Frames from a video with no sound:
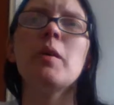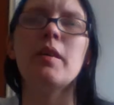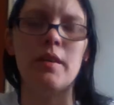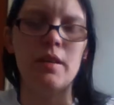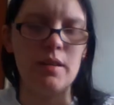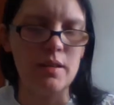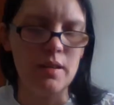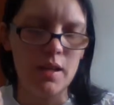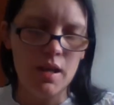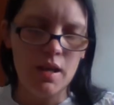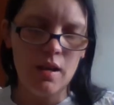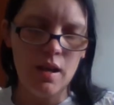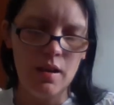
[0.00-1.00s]
by
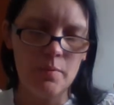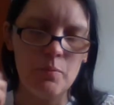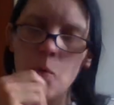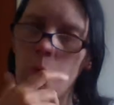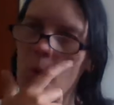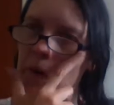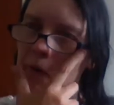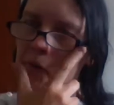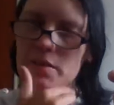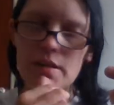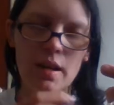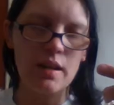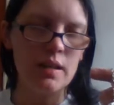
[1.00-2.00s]
it, or
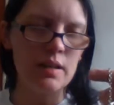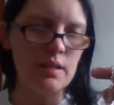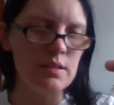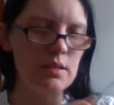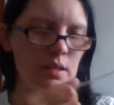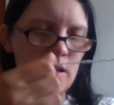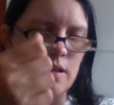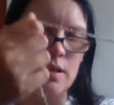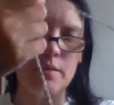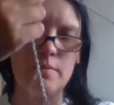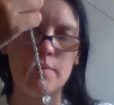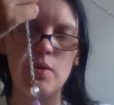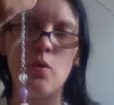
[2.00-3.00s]
irritated,
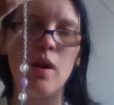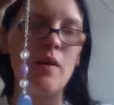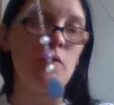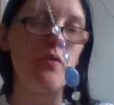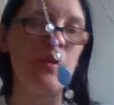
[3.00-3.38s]
or have a